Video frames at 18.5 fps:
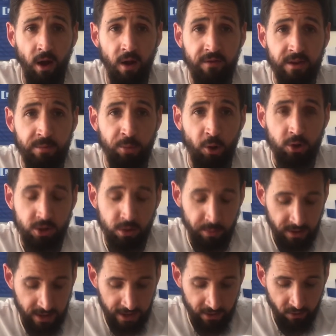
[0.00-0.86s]
think Posh
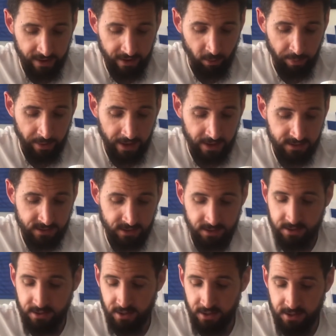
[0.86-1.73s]
will be there or thereabouts
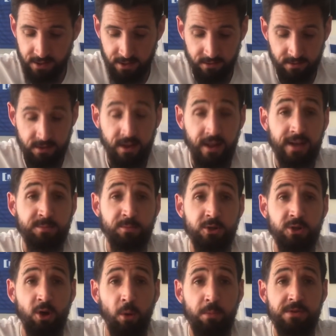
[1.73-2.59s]
this season. So that's
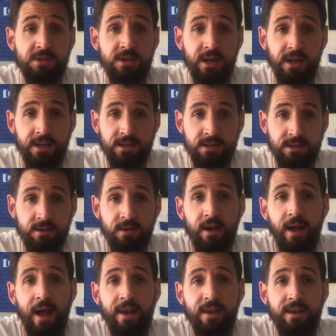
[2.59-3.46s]
my top 6,
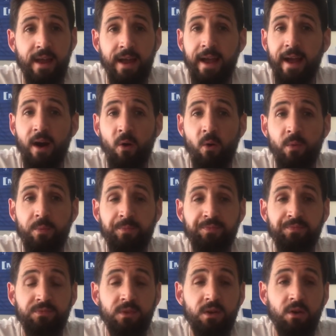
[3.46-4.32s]
and now
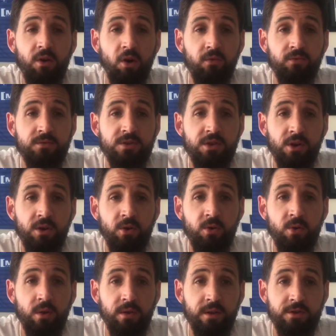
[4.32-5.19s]
on
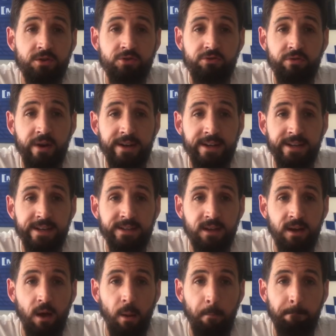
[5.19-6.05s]
to the
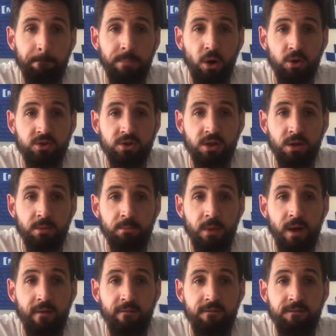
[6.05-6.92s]
dreaded
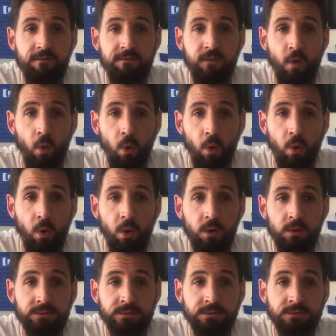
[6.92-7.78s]
bottom
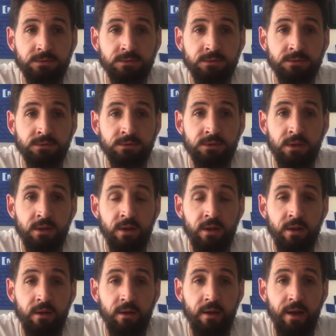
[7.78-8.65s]
4,
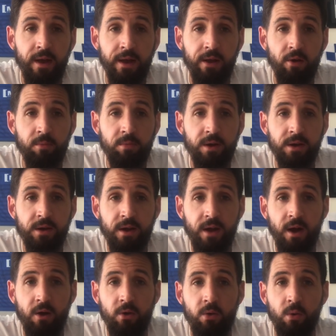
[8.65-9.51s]
and I'm going to
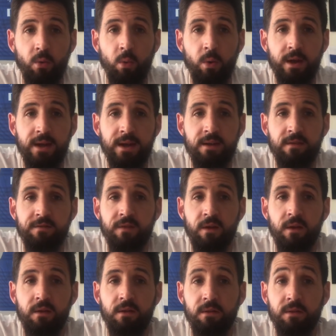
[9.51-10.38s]
go
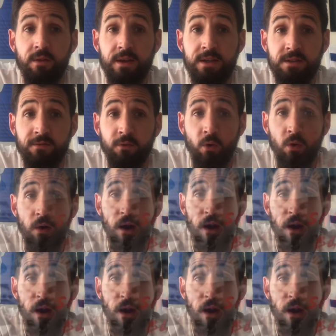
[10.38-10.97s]
with these 4